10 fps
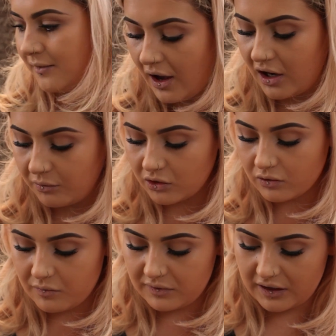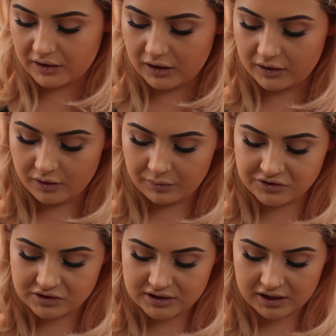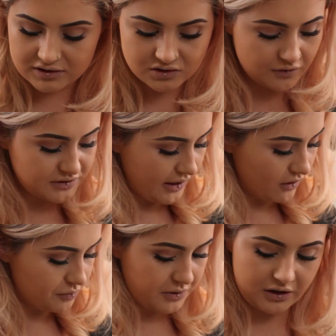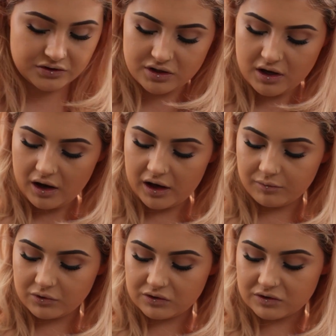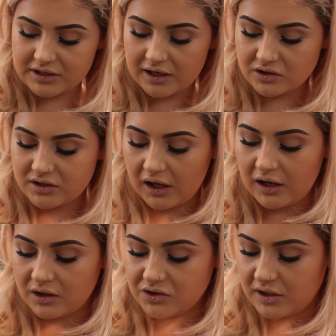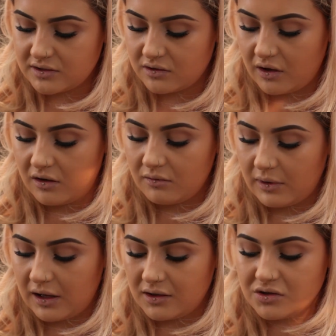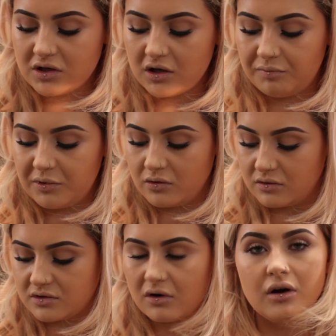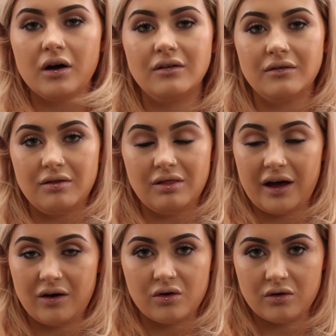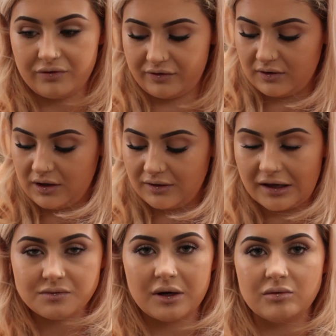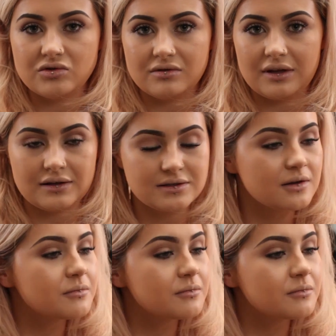And I'm going to go in with that colour with just a kind of soft angle brush and I'm going to use that just to kind of chisel out my cheekbones or lack of. That's why we're doing this.